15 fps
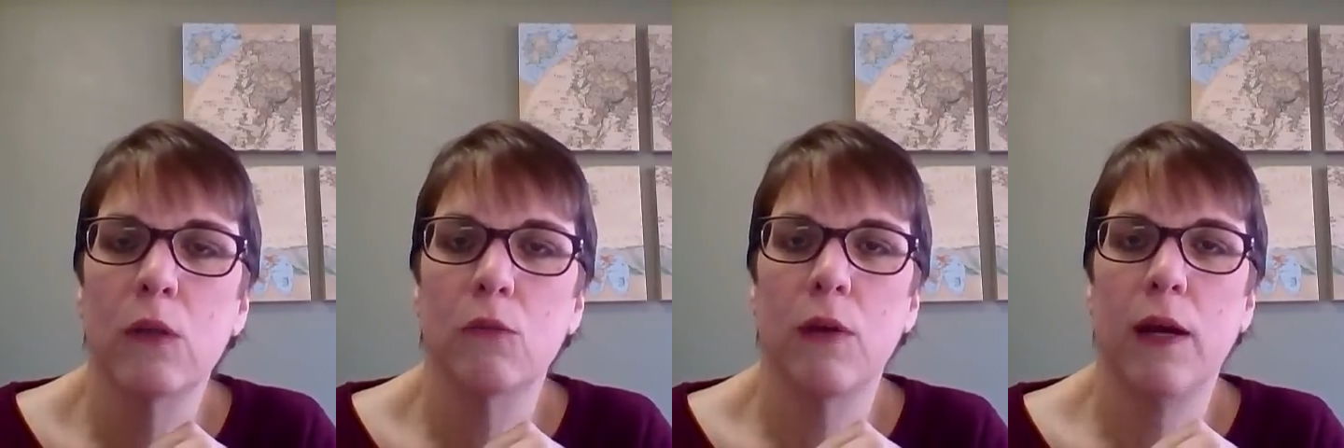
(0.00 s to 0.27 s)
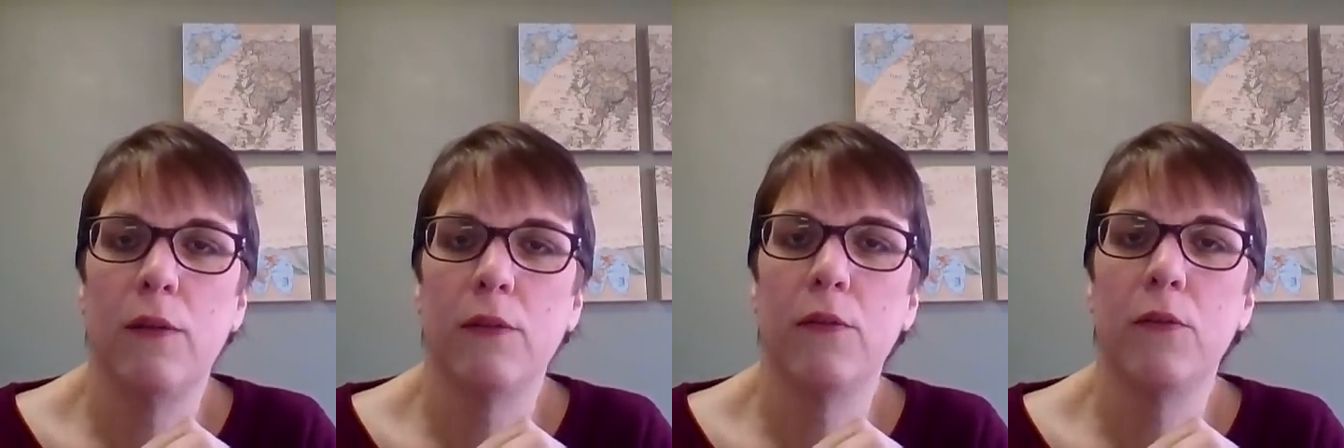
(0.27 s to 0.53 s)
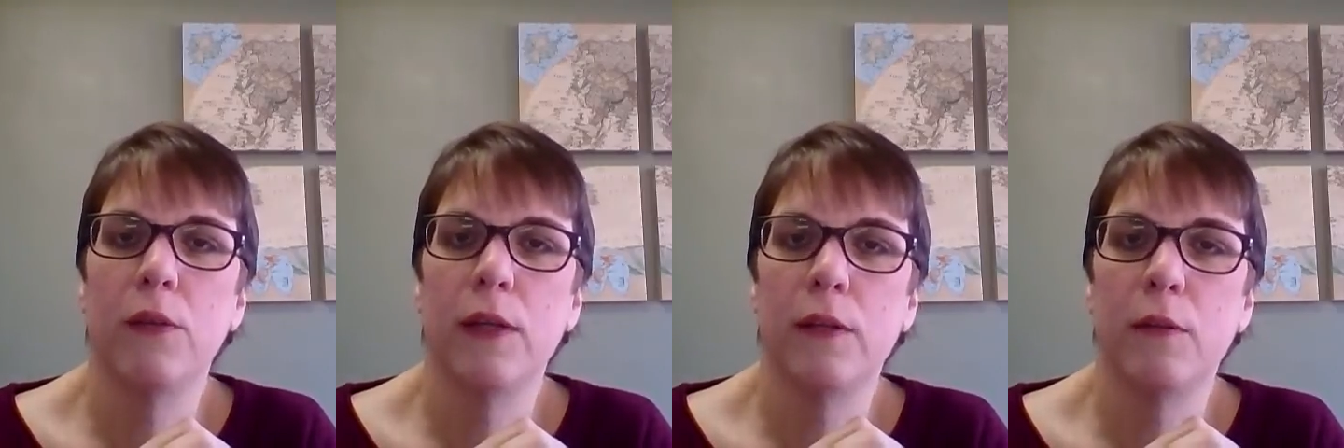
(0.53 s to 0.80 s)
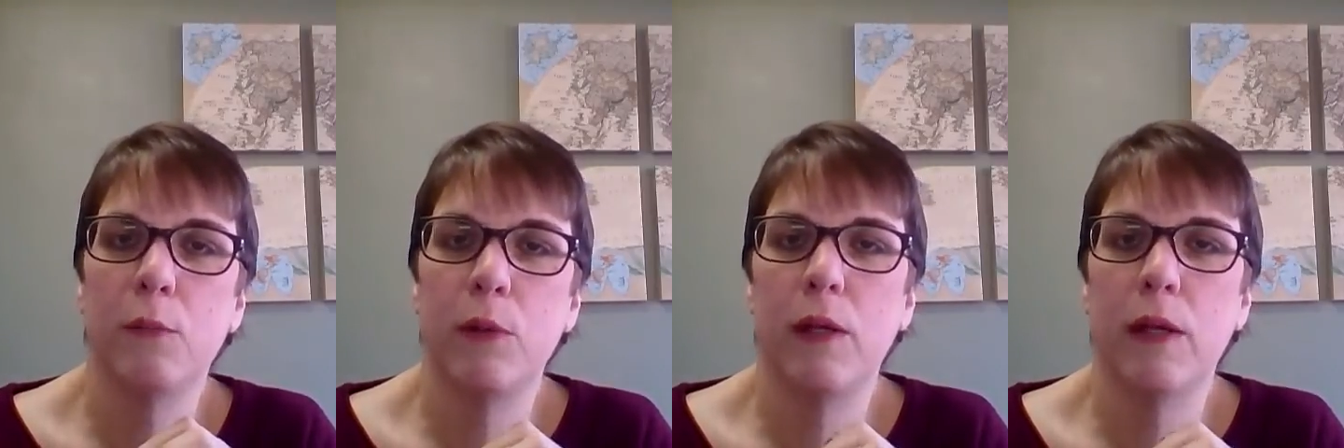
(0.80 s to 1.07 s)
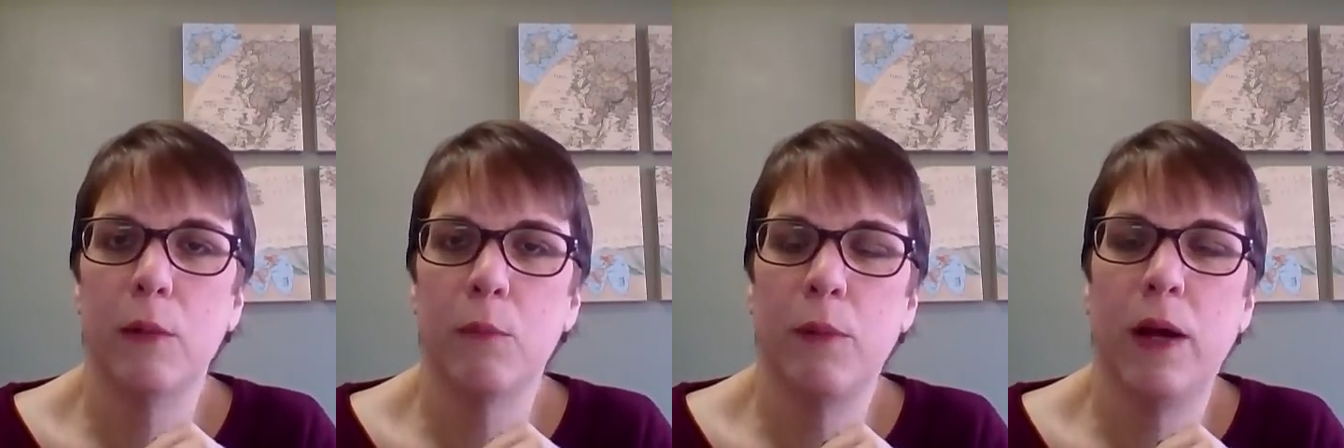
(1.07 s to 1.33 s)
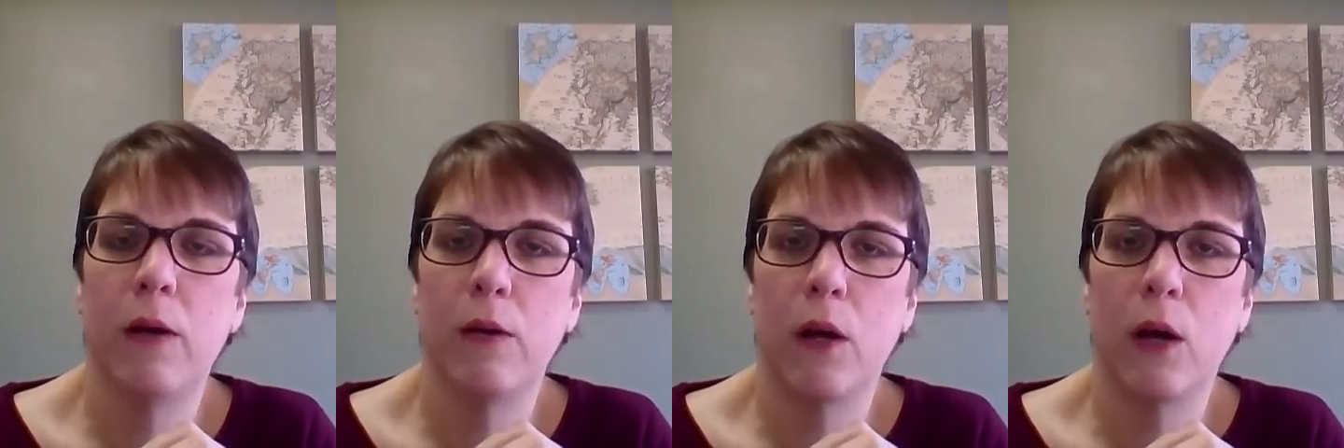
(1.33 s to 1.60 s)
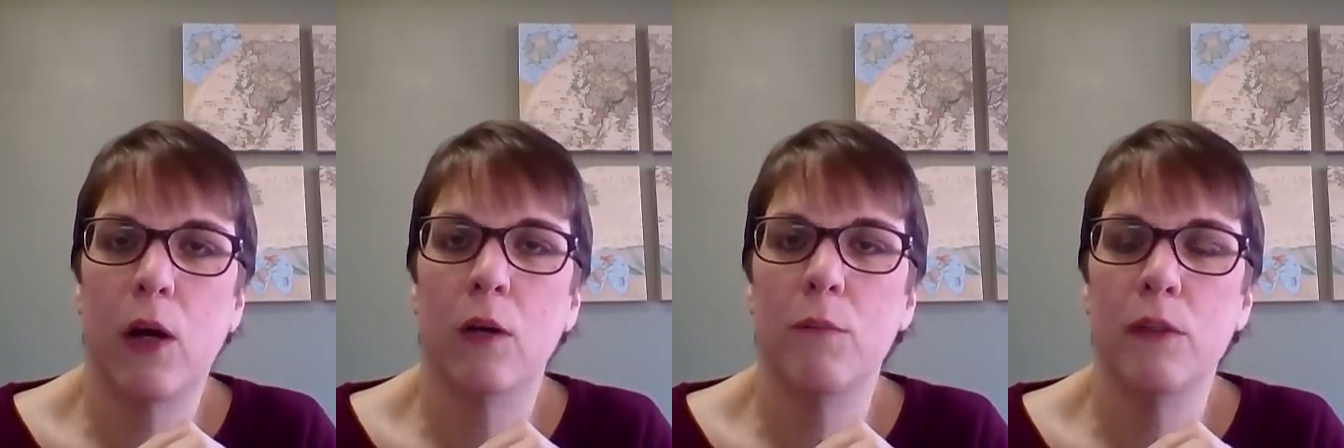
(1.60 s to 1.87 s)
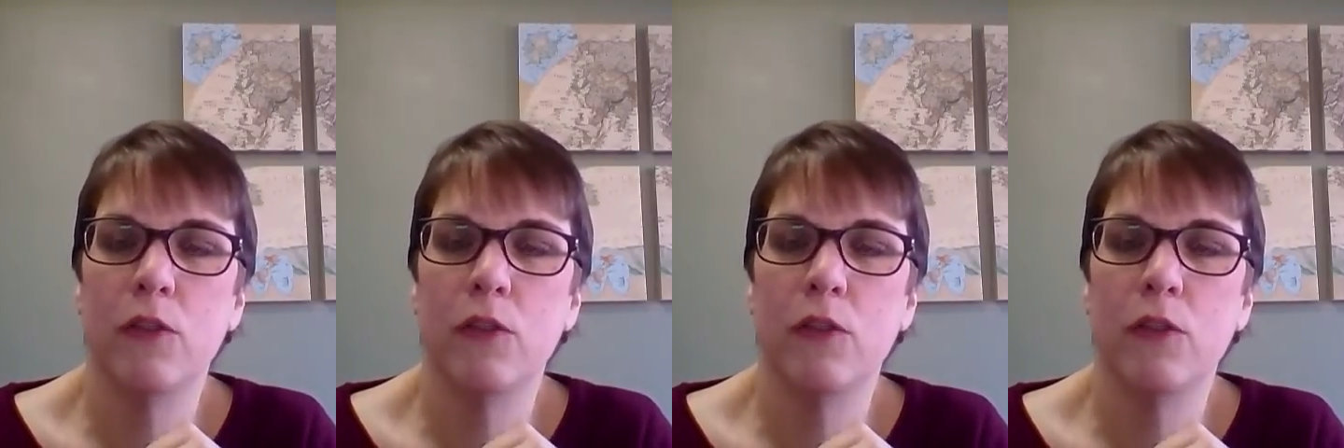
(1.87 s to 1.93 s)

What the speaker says: rather than being about our